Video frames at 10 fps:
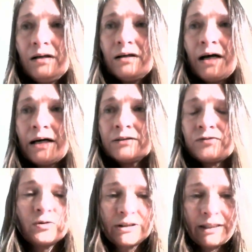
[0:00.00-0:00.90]
of
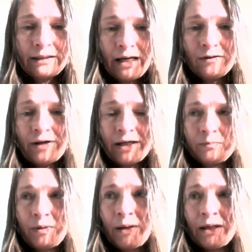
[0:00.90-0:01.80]
course then that
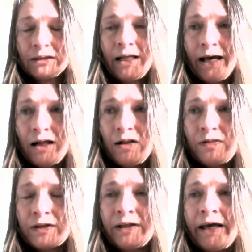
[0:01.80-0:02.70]
affected my mental
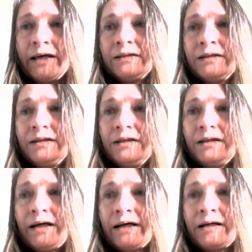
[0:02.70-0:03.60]
health, and then
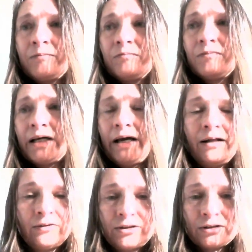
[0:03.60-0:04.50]
my
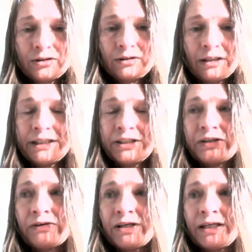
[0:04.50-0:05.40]
health just
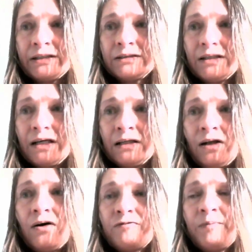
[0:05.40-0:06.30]
deteriorated a
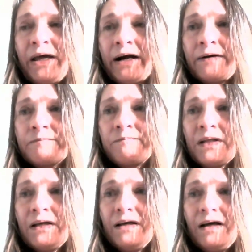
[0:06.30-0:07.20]
lot from there,
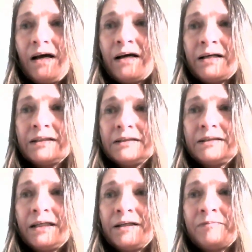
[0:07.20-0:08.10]

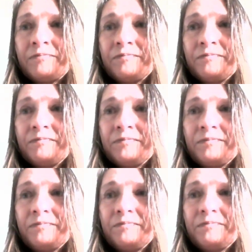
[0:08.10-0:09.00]
and
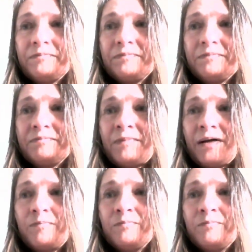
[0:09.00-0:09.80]
my